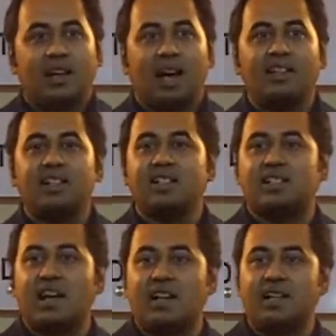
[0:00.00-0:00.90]
I did
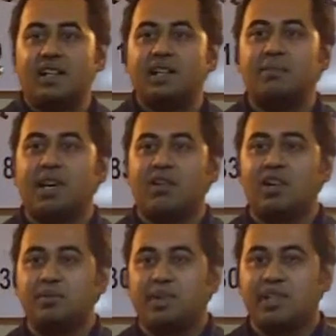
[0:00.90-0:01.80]
study in
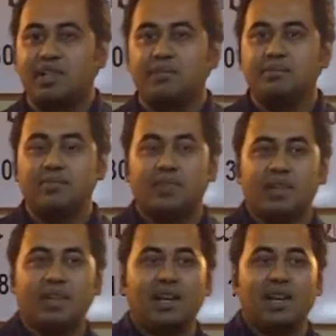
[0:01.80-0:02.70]
Bengali medium
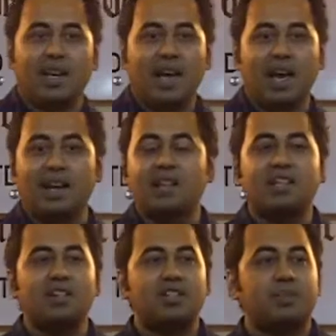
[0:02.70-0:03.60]
and I
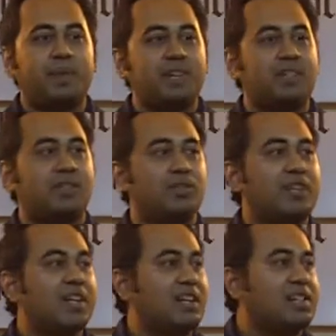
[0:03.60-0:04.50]
did not speak good
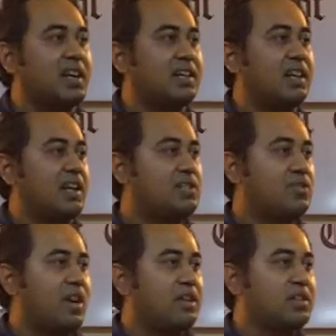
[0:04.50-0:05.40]
English until I
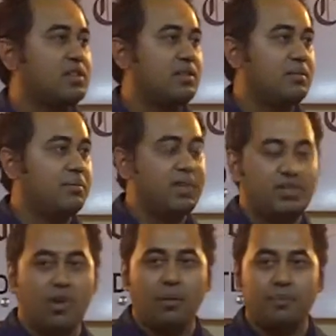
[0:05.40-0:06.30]
joined my
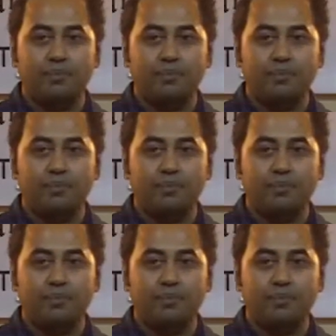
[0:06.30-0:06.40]
job.